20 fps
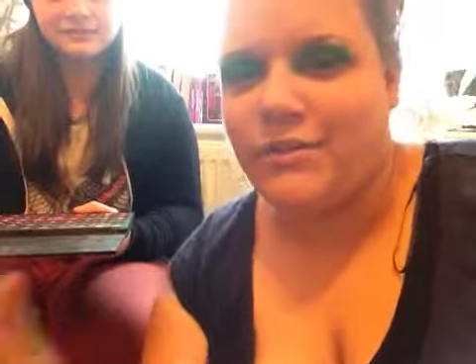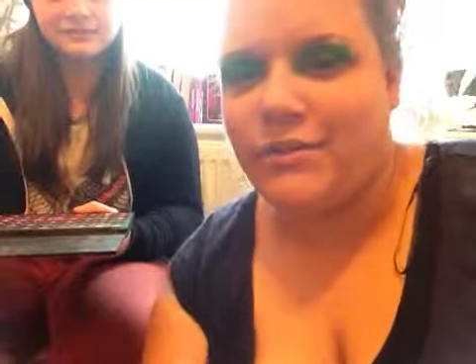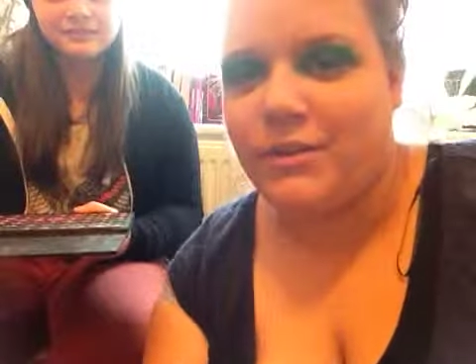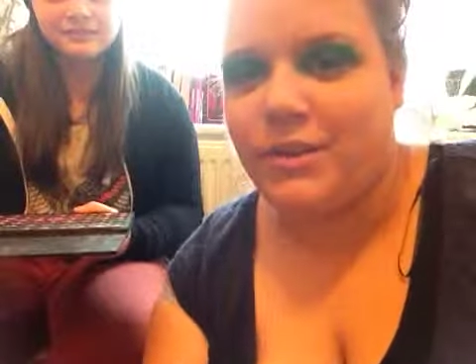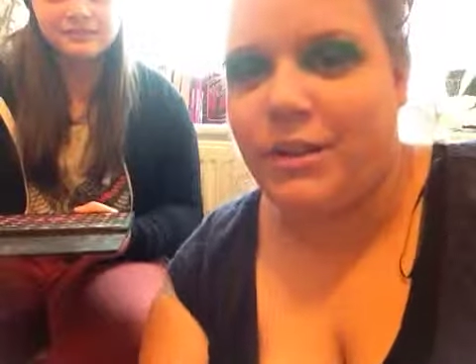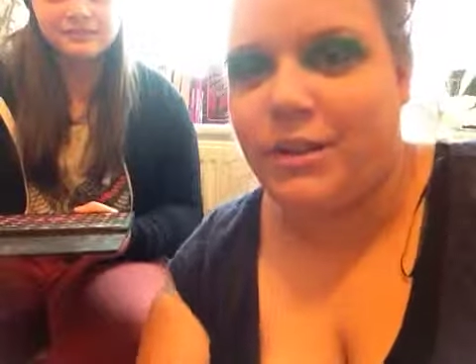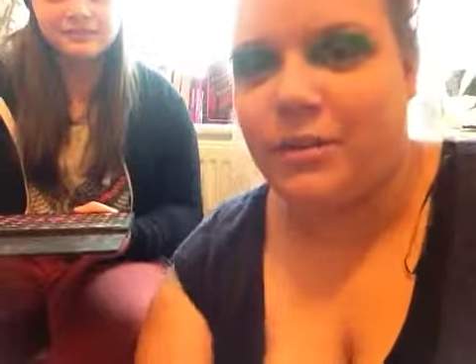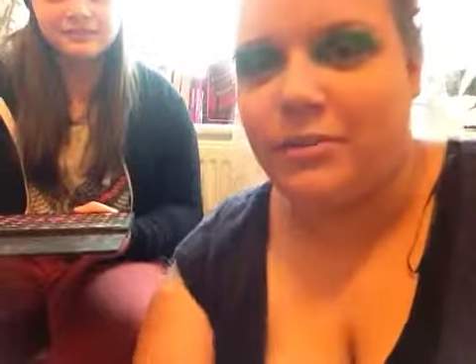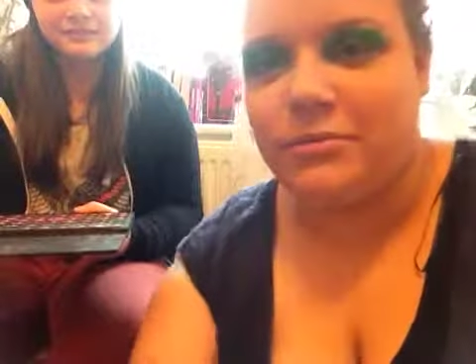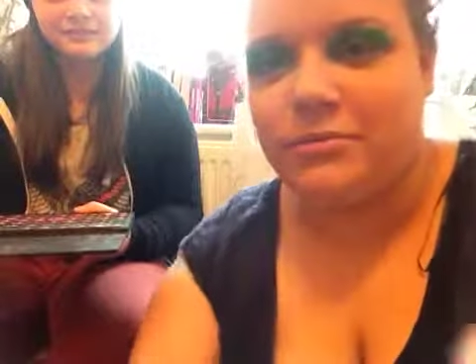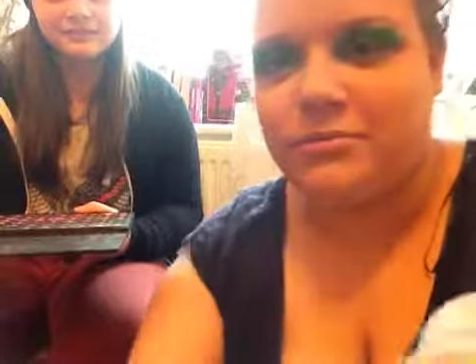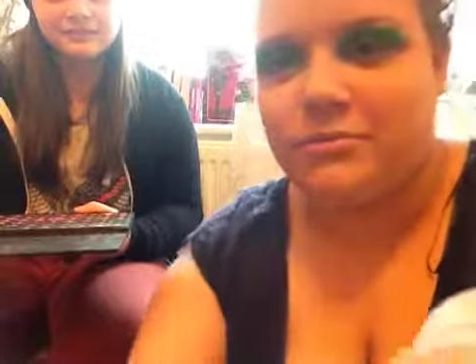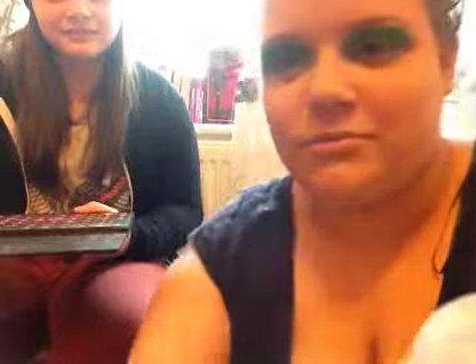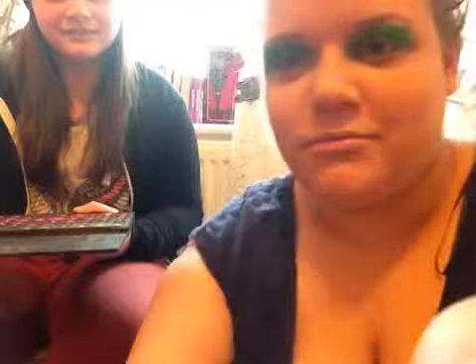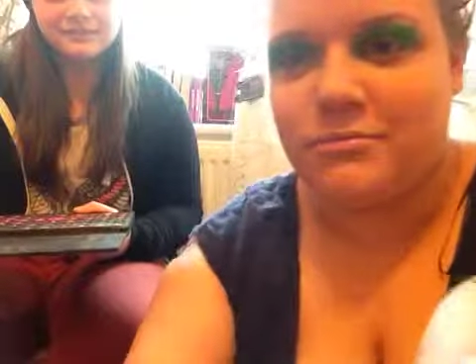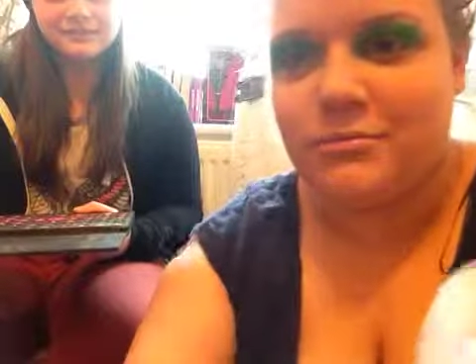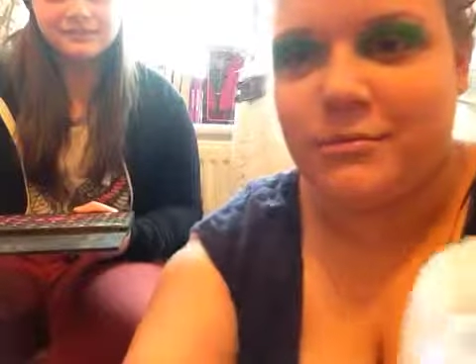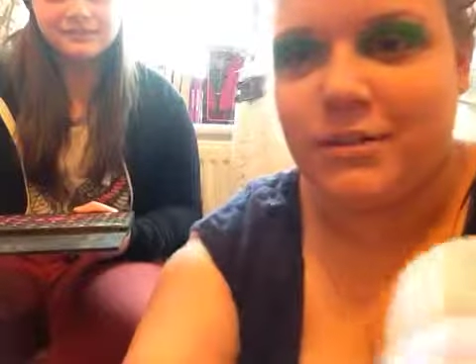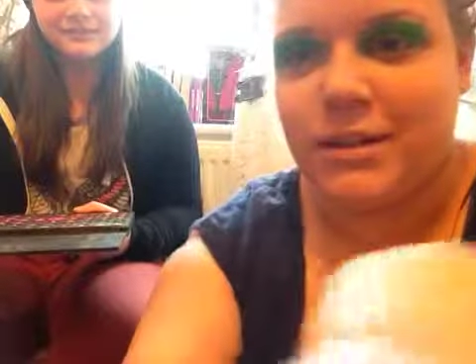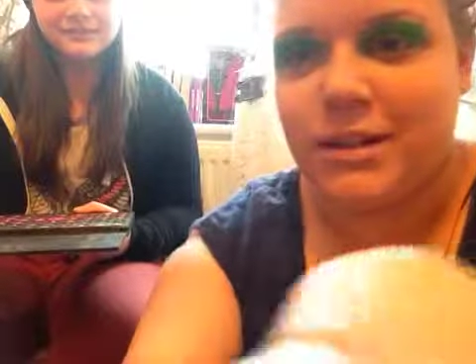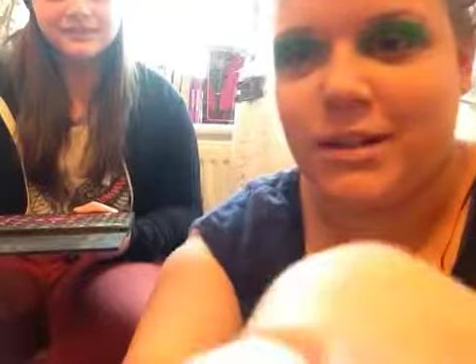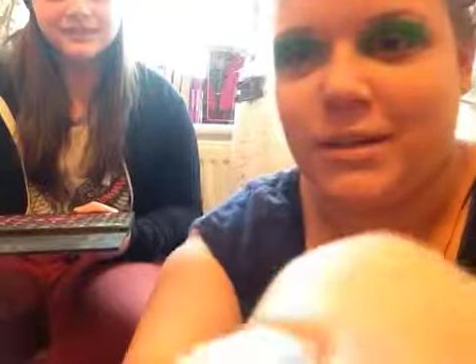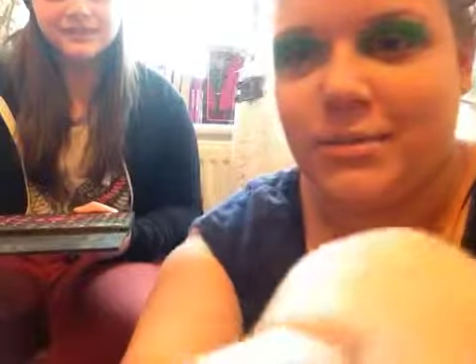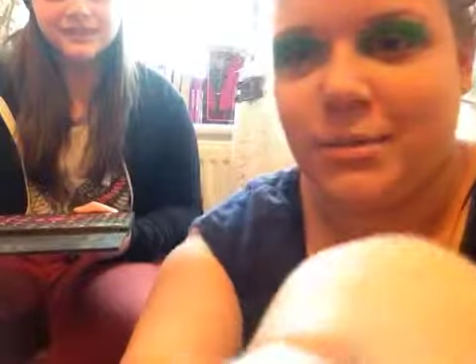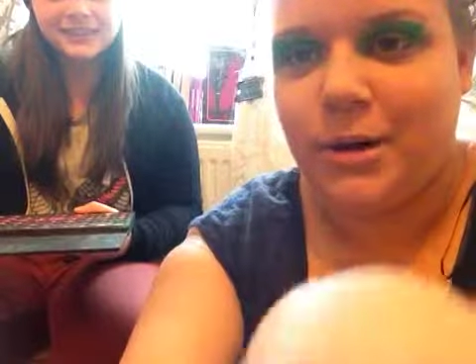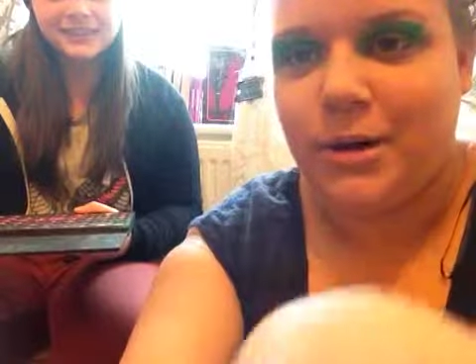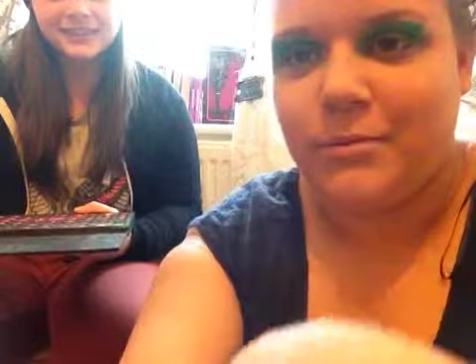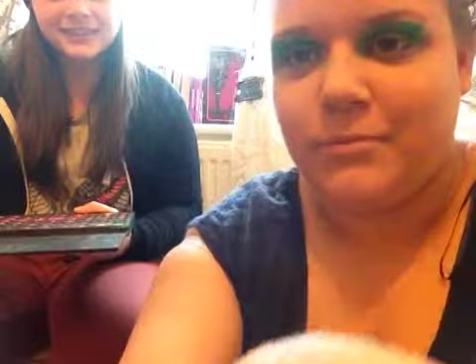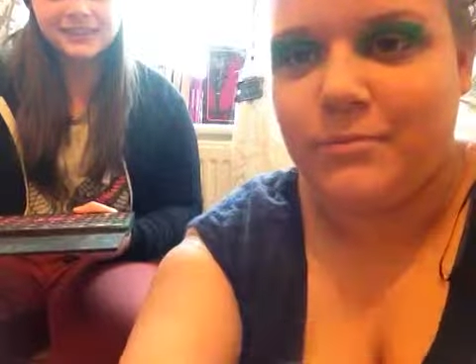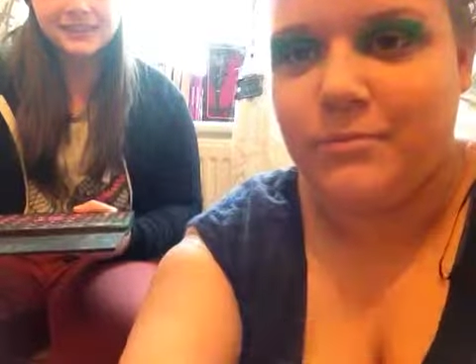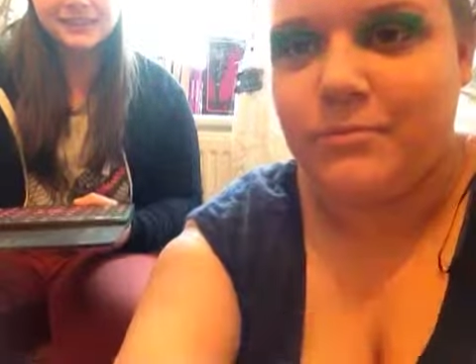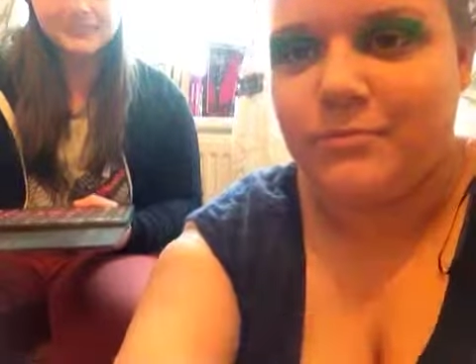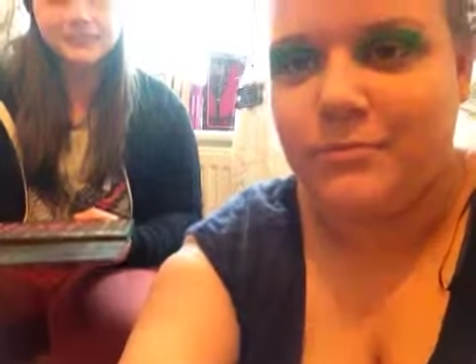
video in the bottom.